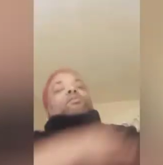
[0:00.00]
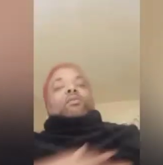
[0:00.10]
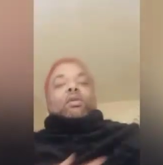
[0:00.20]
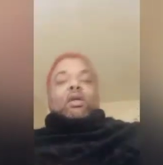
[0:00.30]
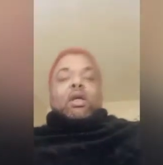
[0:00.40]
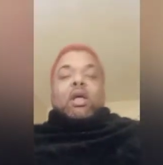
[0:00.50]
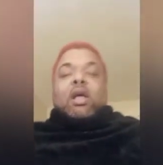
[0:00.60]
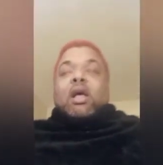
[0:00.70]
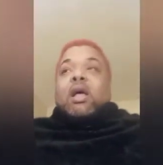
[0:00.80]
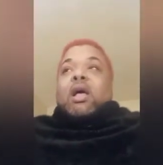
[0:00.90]

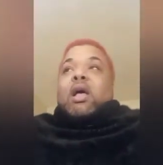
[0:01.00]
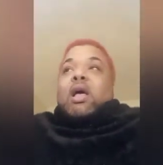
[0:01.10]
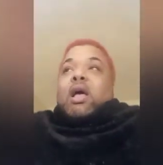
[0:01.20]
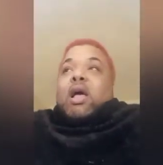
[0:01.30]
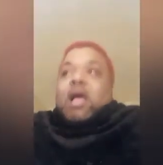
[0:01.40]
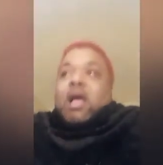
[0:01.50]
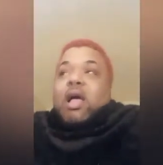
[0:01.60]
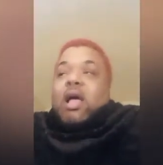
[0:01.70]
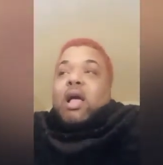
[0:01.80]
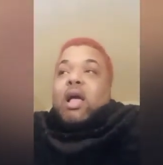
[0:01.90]

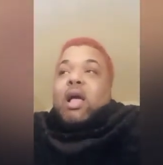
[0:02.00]
Nobody speaks.